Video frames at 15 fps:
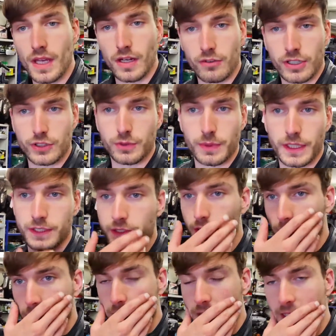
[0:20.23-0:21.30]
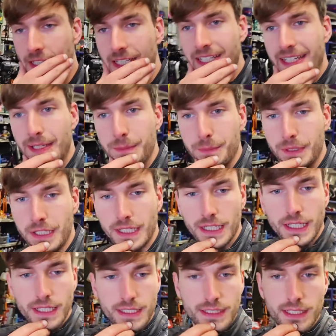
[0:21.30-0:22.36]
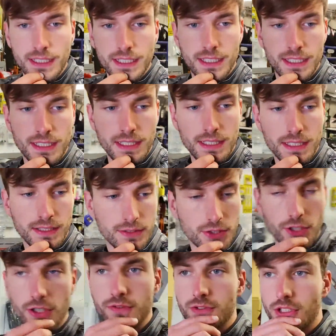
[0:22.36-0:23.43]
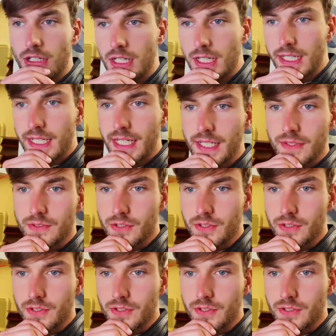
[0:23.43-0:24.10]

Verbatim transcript: at Retro Bikes Dublin, being the third of July now.